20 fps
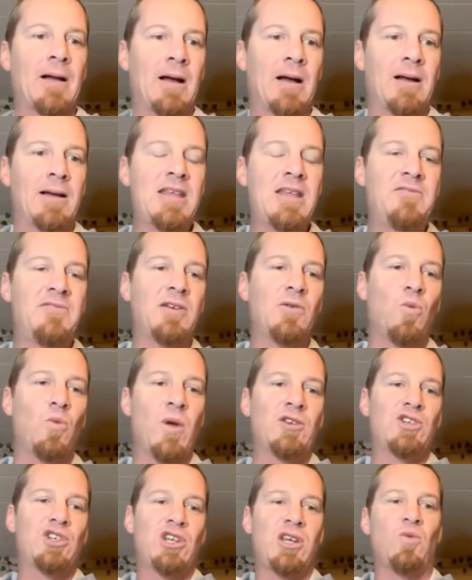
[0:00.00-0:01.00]
even
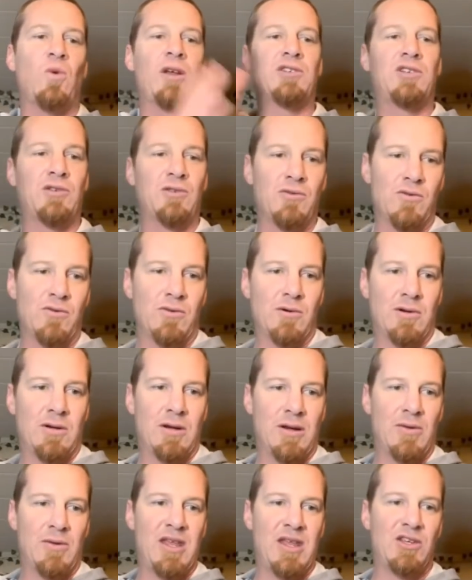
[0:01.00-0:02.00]
when she went to
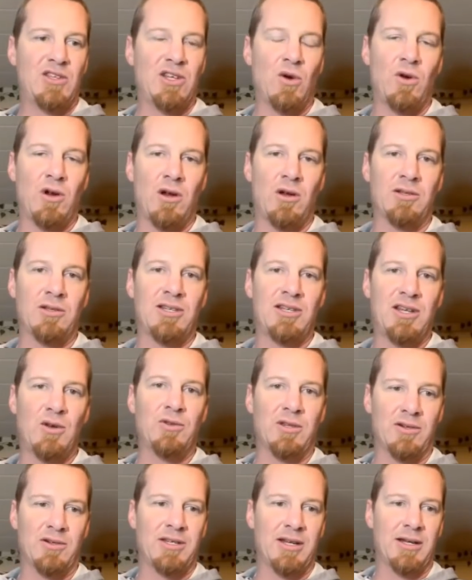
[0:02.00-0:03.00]
the so-called
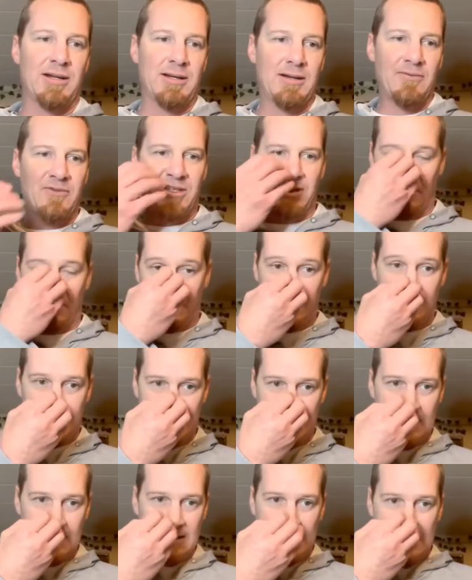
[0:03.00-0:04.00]
skilled nursing facility.
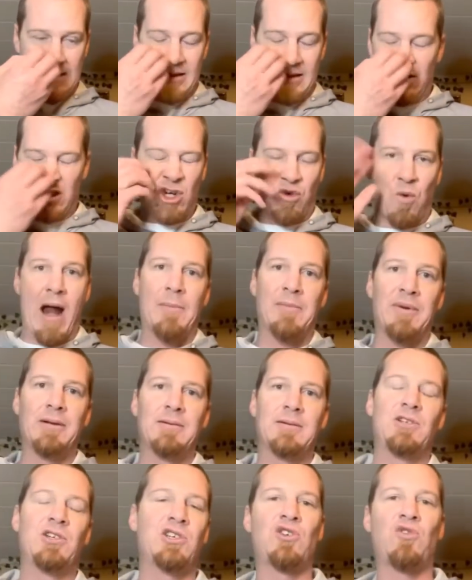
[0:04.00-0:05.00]
Crap.
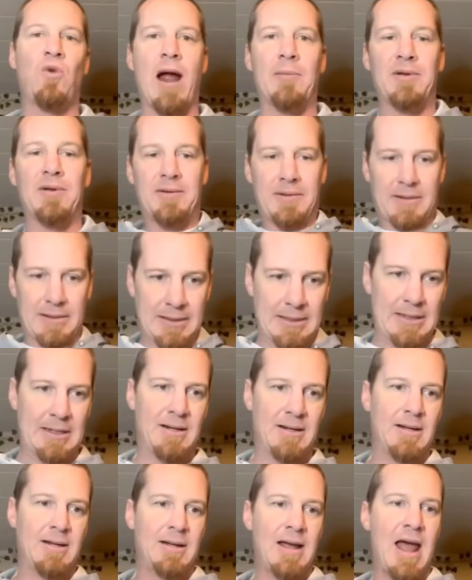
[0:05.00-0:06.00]
Just crap.
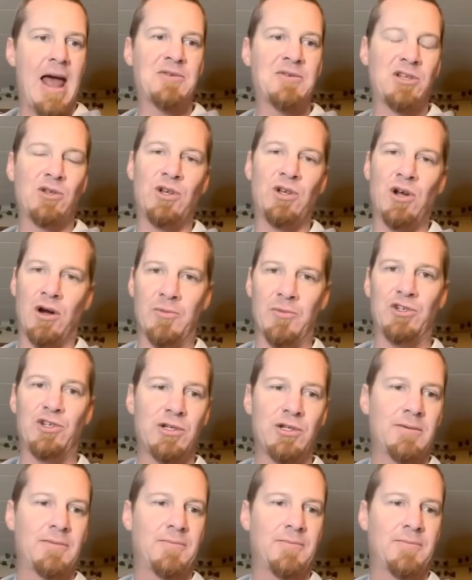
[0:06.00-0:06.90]
Absolute garbage.